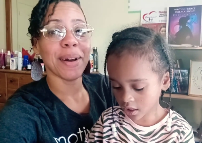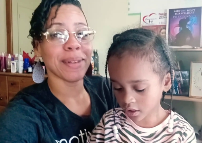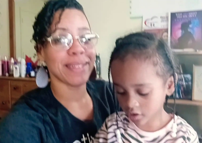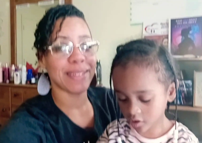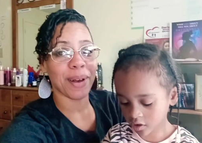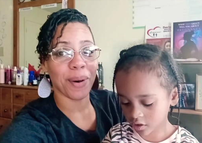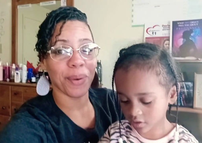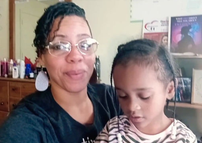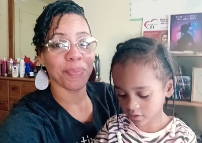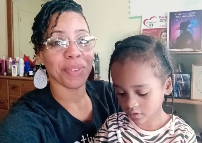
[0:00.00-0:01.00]

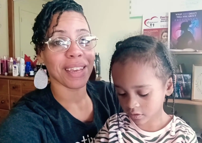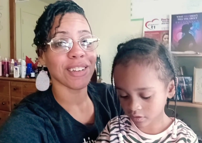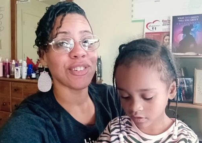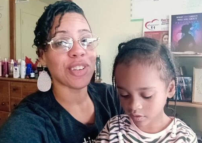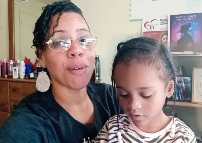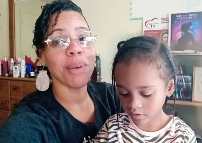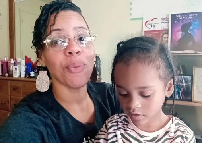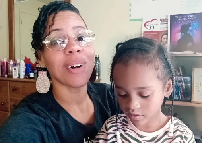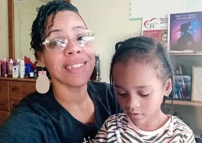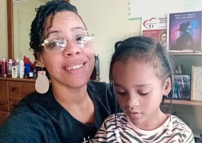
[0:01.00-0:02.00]
Speaker 1: so Shellbe
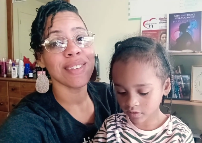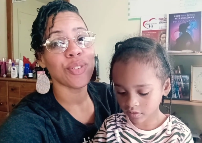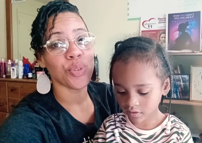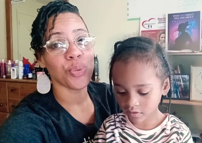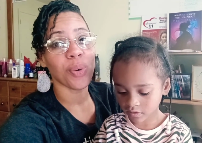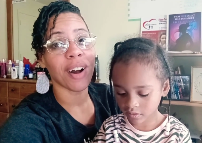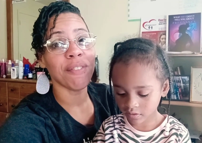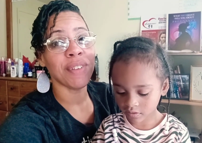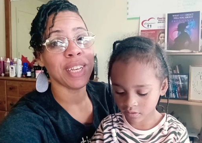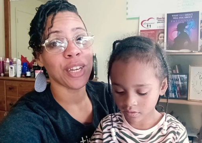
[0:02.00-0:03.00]
wanted to do a
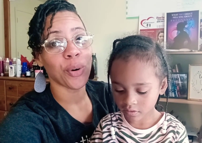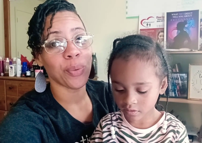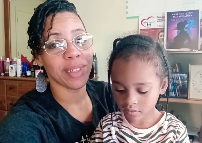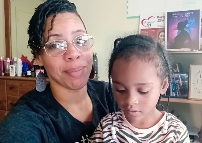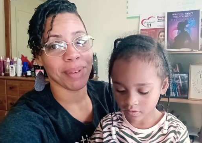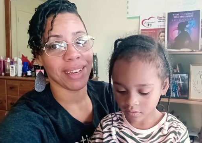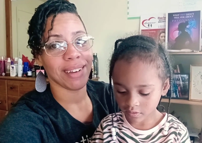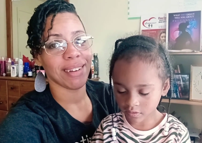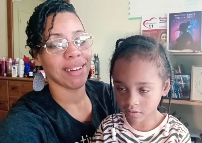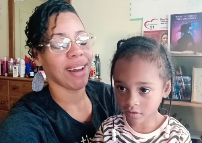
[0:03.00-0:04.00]
video with me.
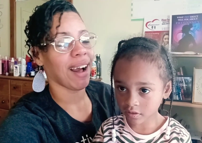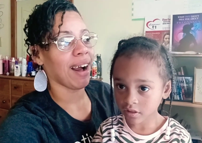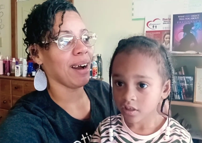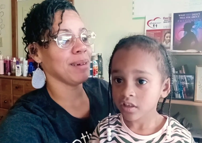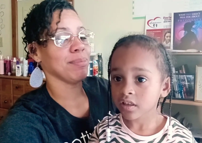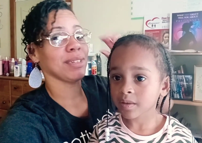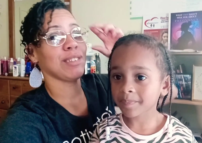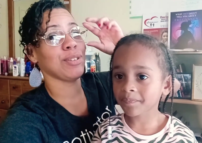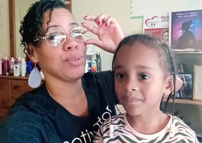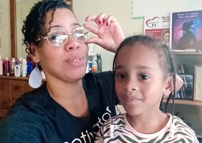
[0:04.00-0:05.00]
Um,
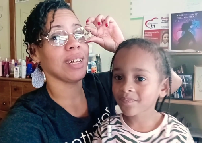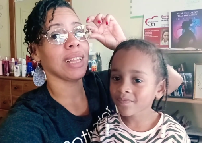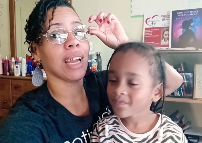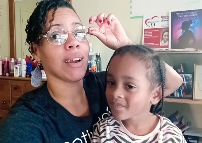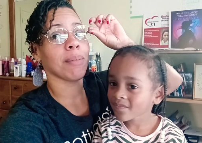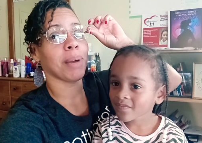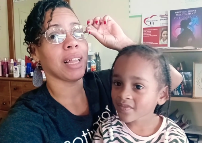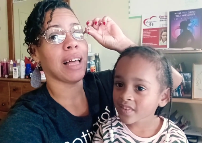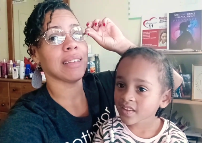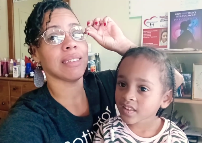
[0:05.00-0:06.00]
excuse the glare in my
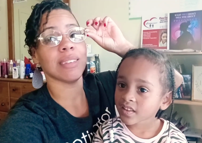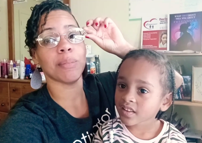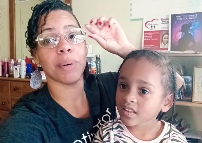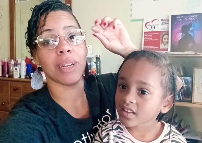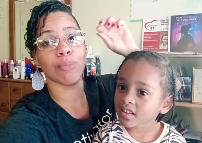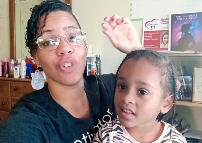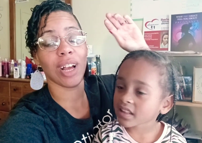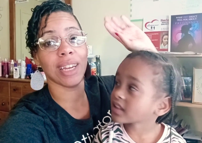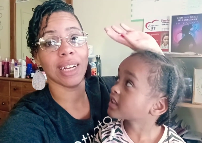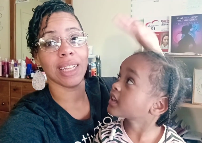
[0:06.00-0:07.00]
glasses, but I'm trying to